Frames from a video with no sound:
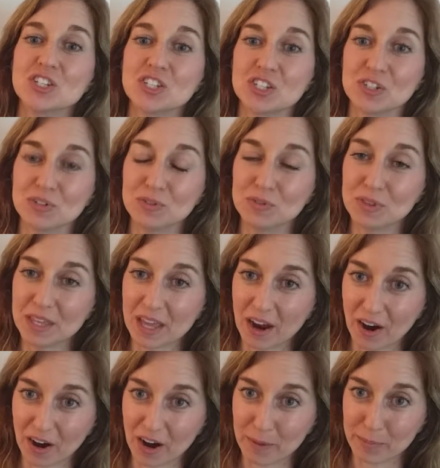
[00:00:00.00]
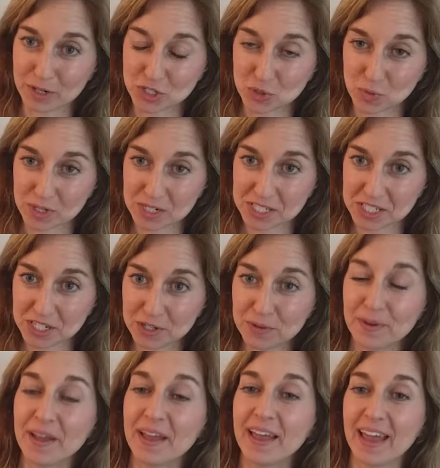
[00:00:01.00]
to our upper
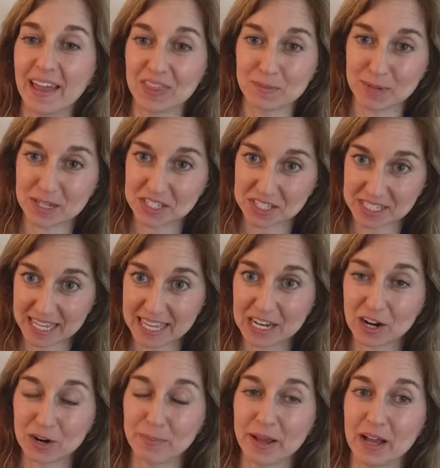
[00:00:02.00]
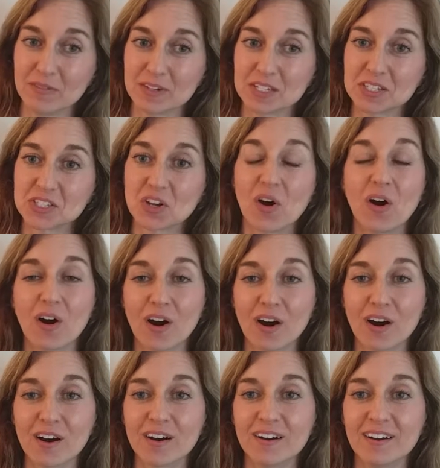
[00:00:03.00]
torso, and the muscles in our pelvis
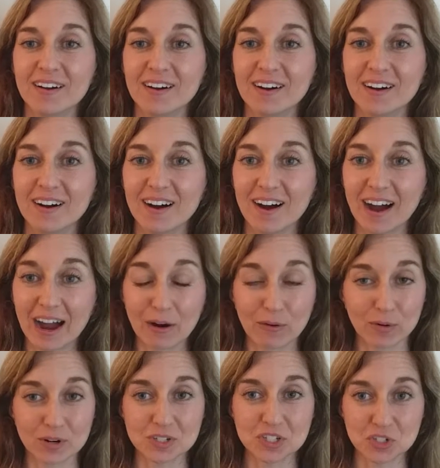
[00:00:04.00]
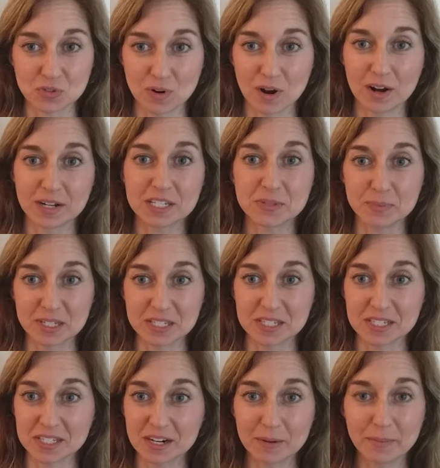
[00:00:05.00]
are our strongest
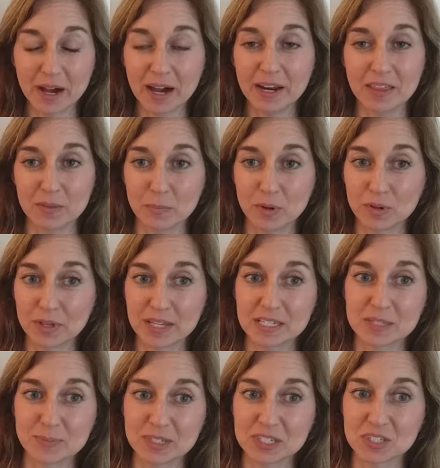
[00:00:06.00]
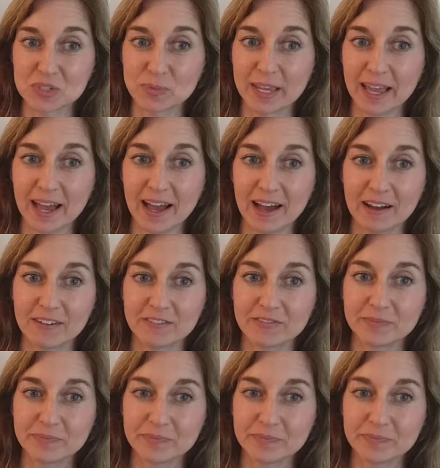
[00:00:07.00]
muscles in our body, the bulkiest muscles we have.